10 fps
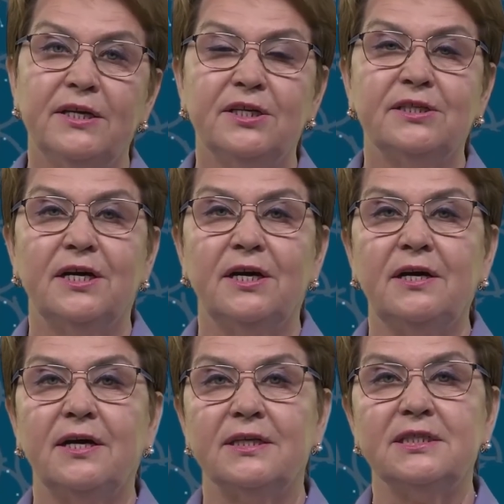
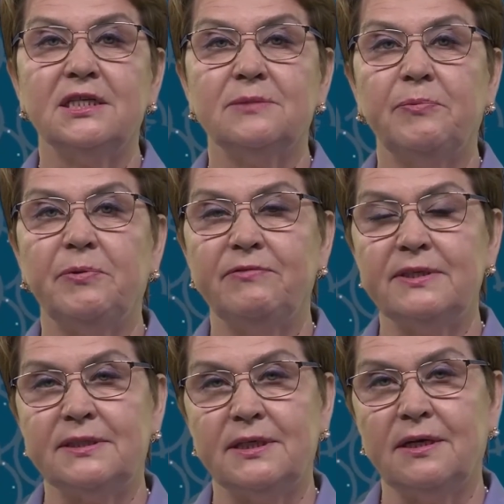Yandex, Google
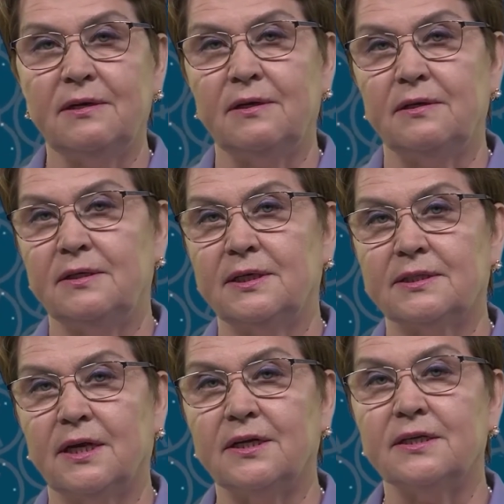Maps in order to
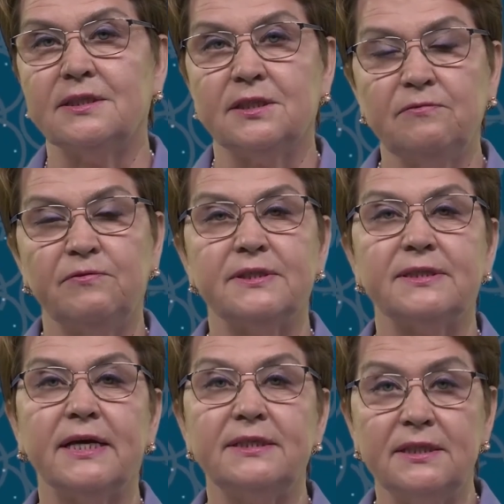provide a
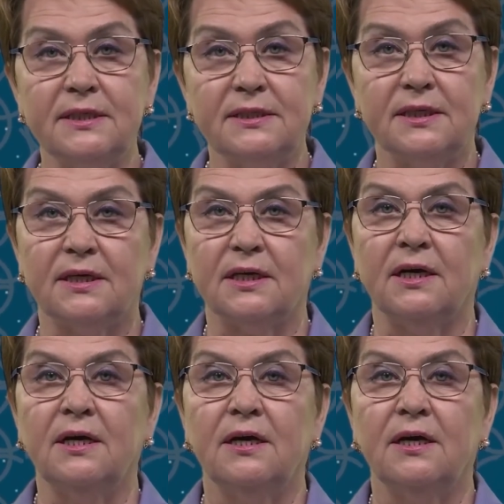better geolocation.